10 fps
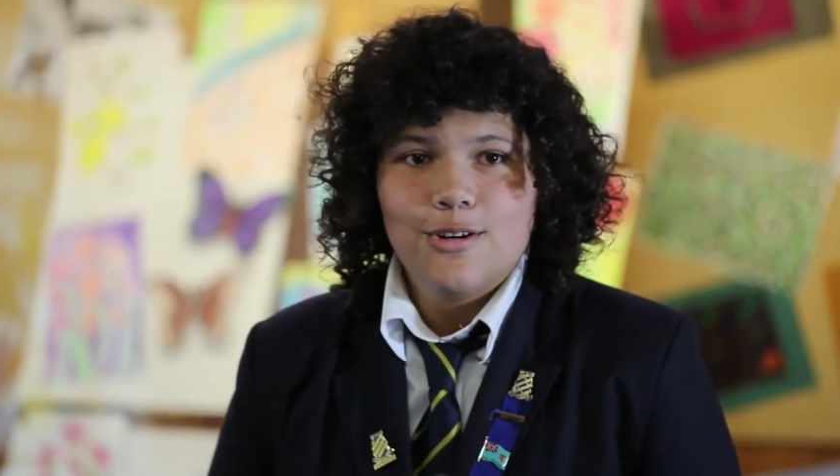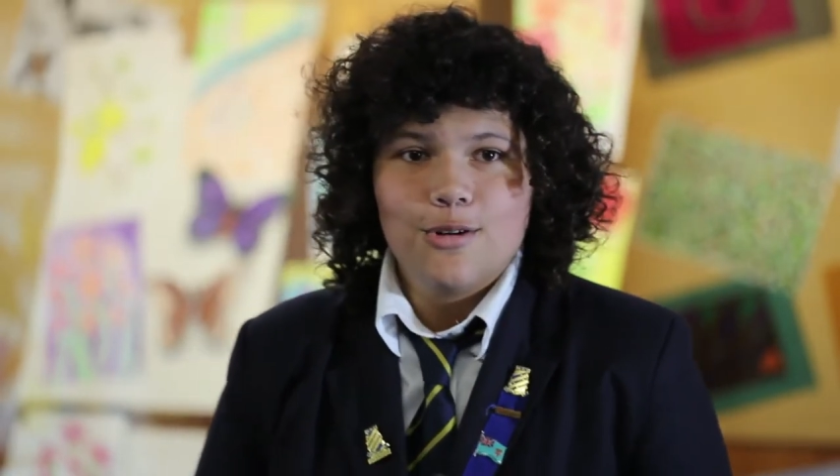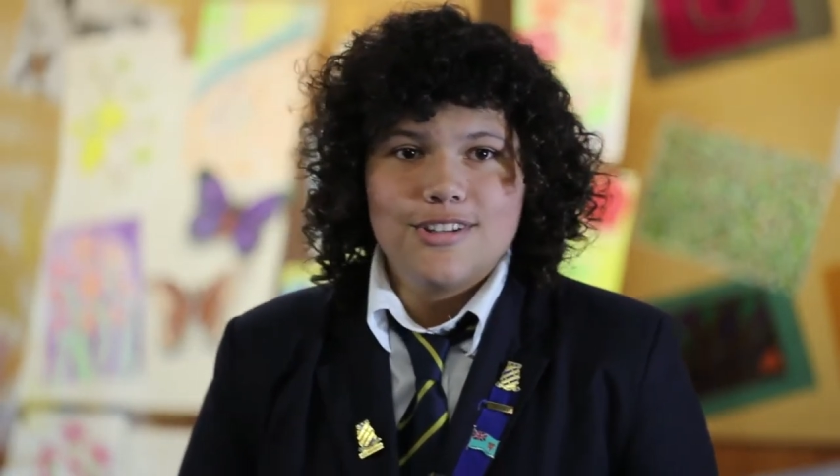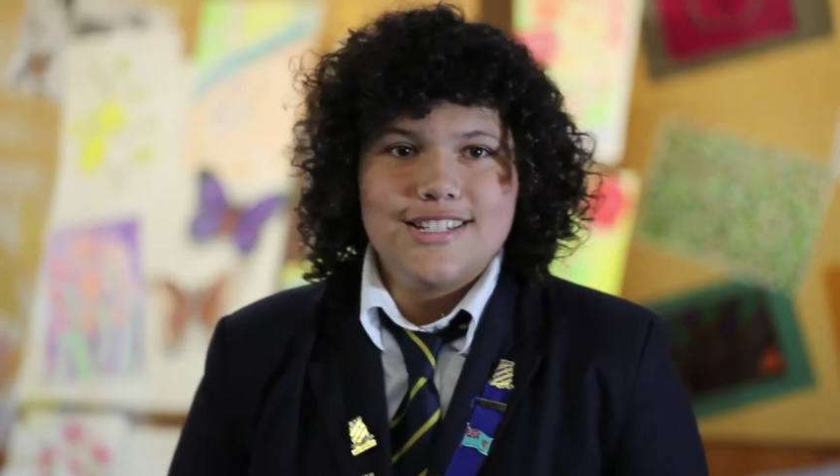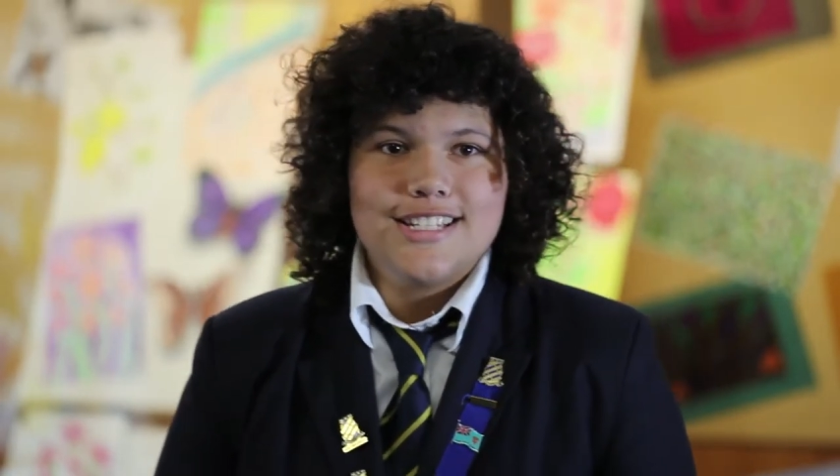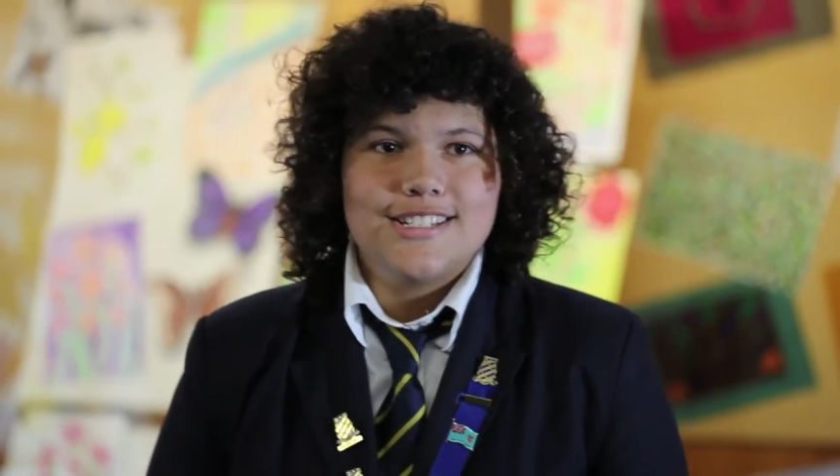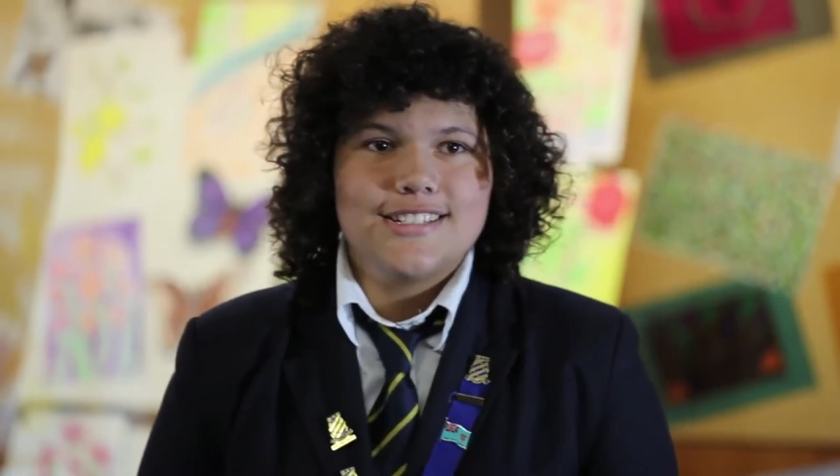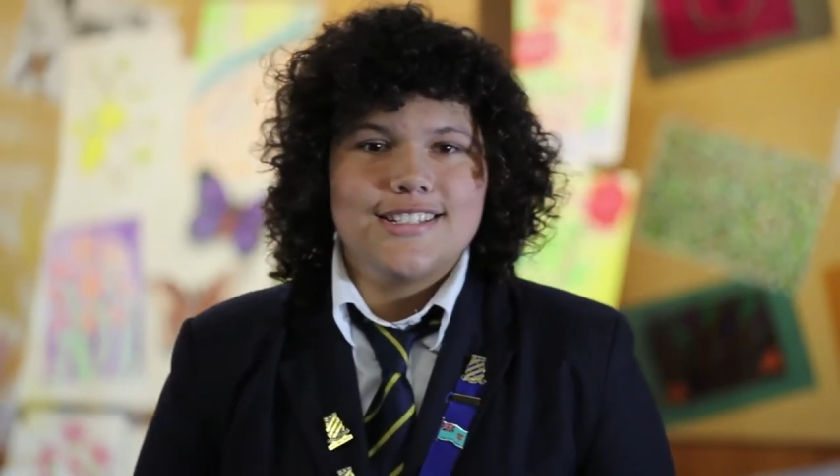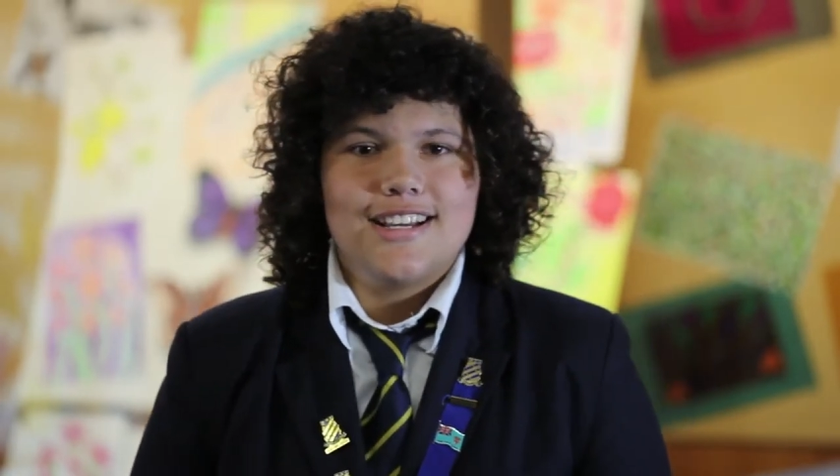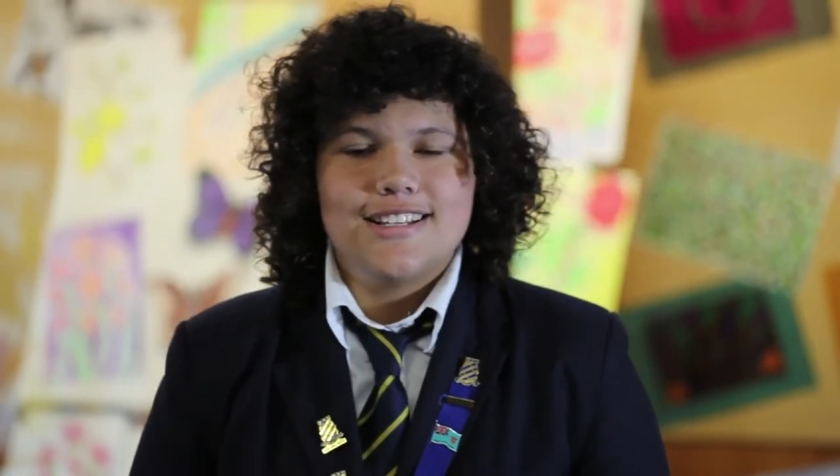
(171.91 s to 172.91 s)
all the
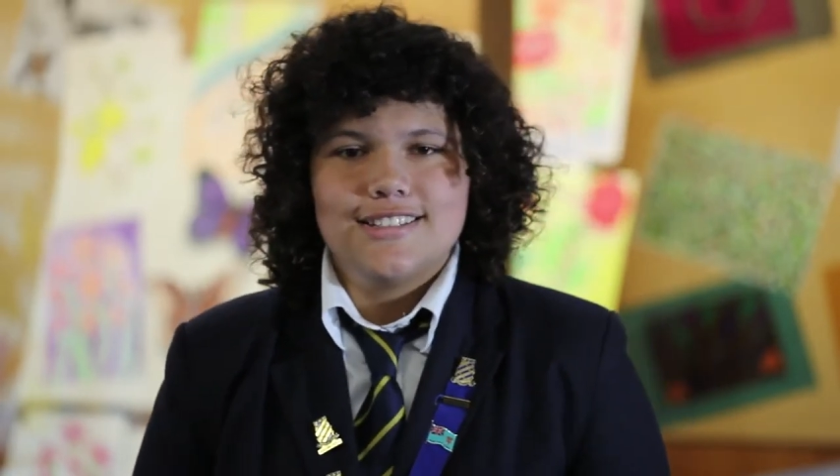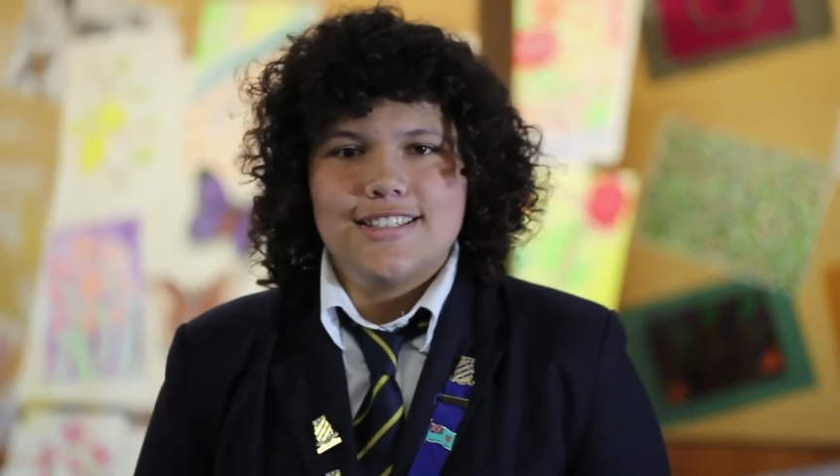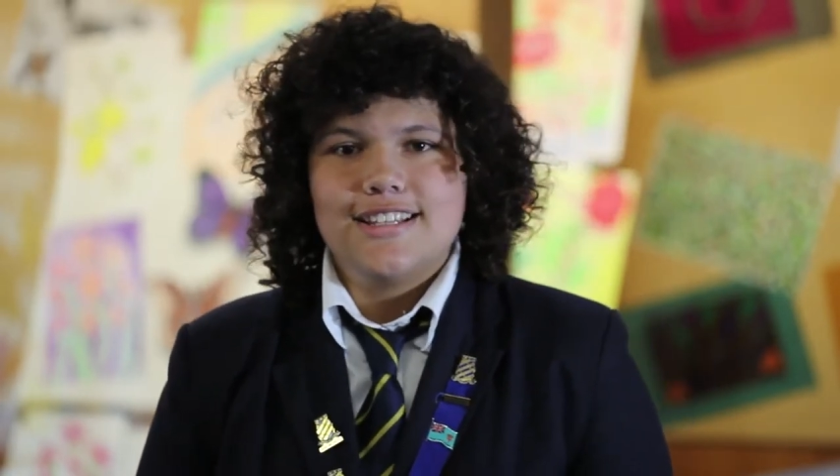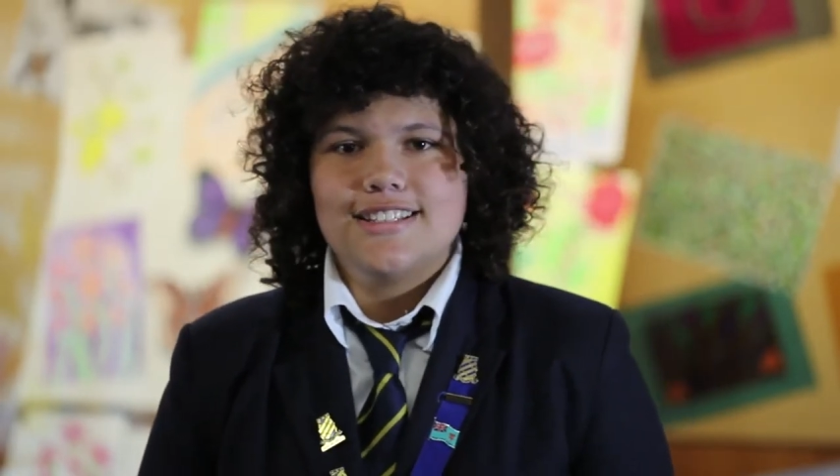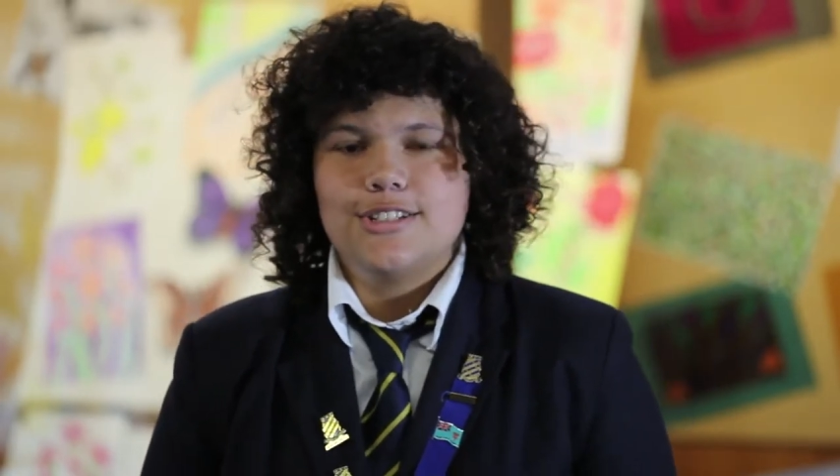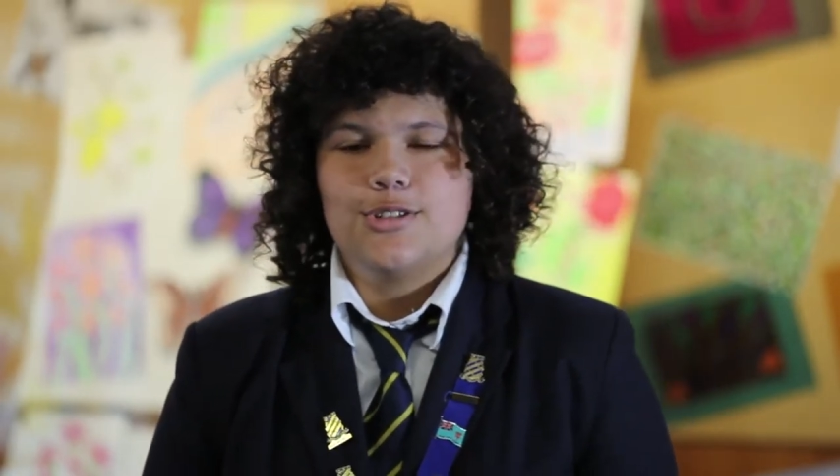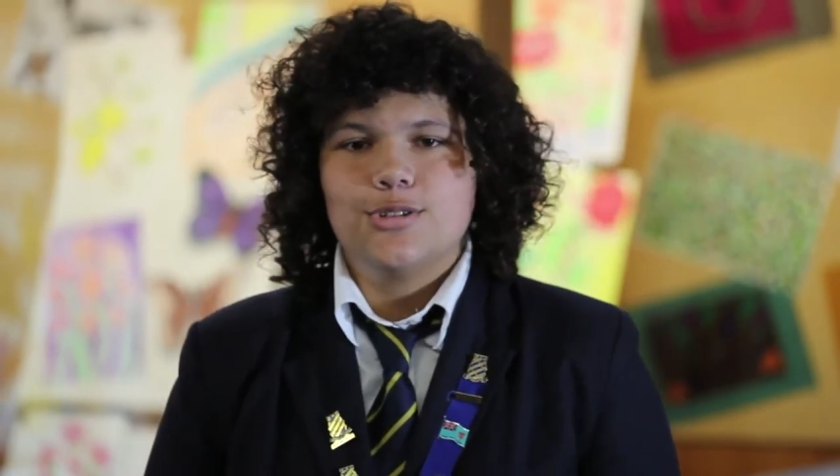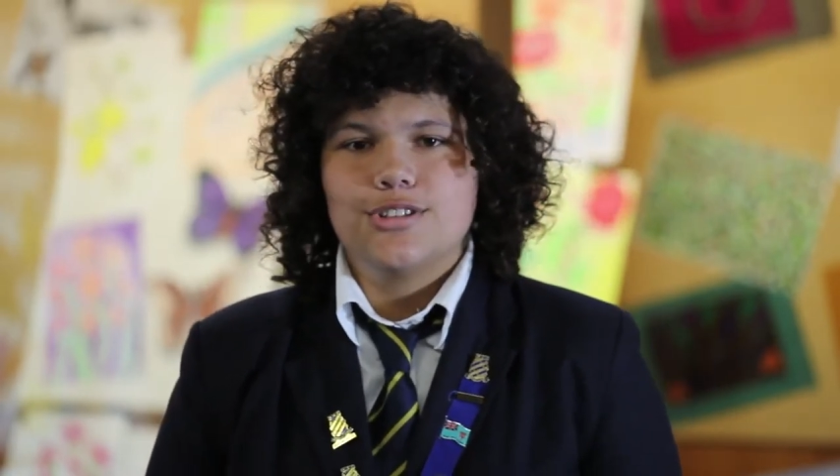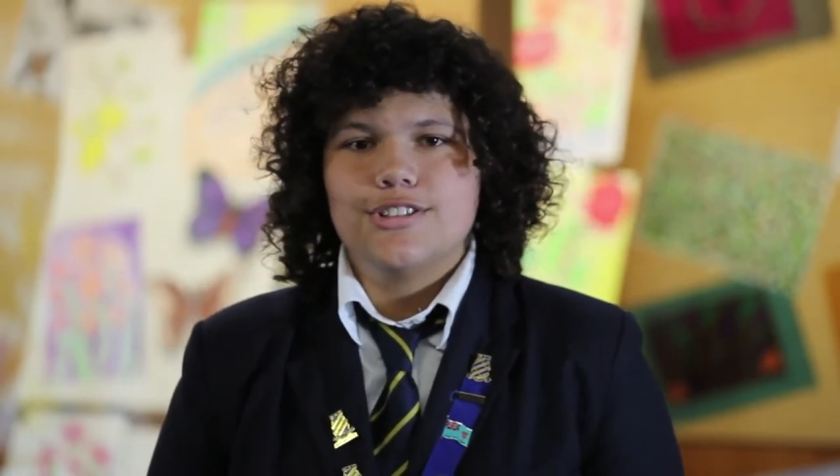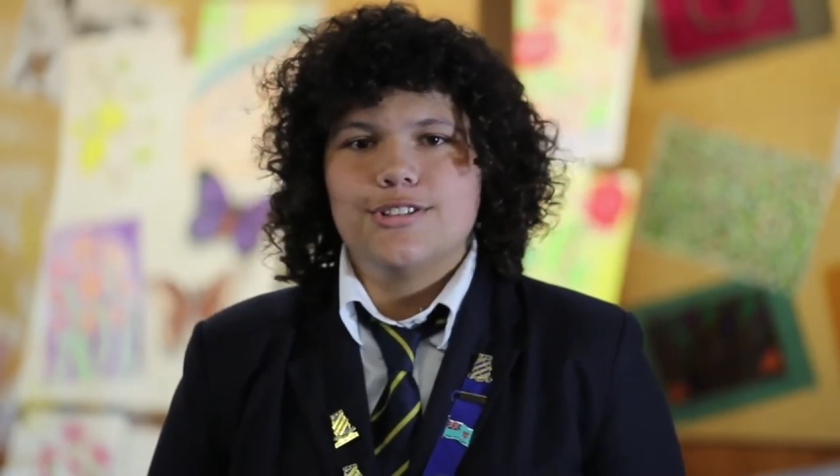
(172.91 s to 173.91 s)
teachers are nice, they're easy to
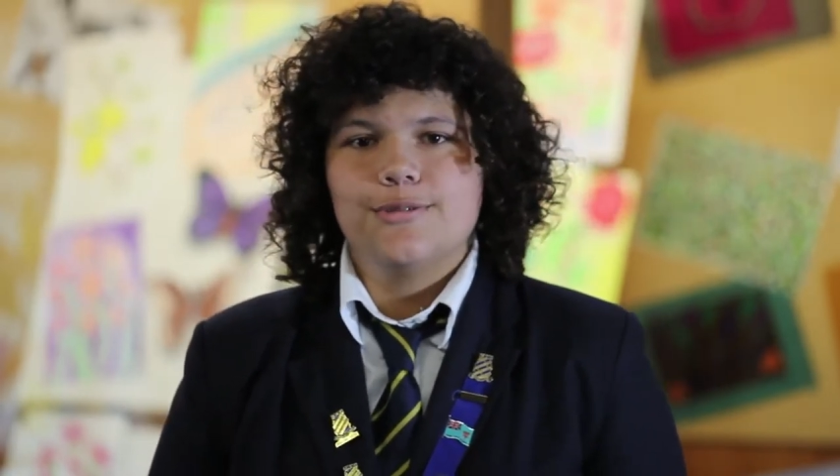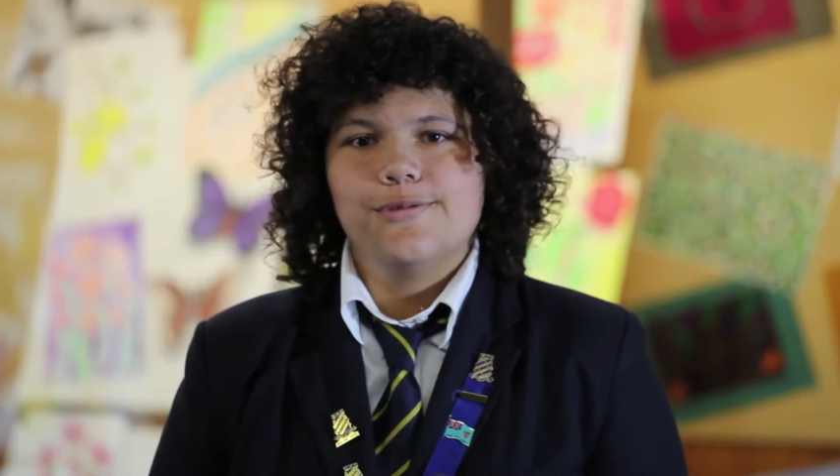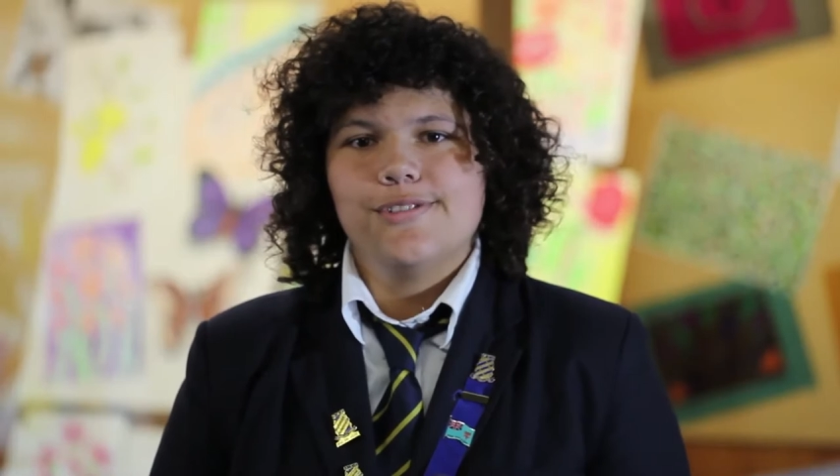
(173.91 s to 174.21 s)
talk to,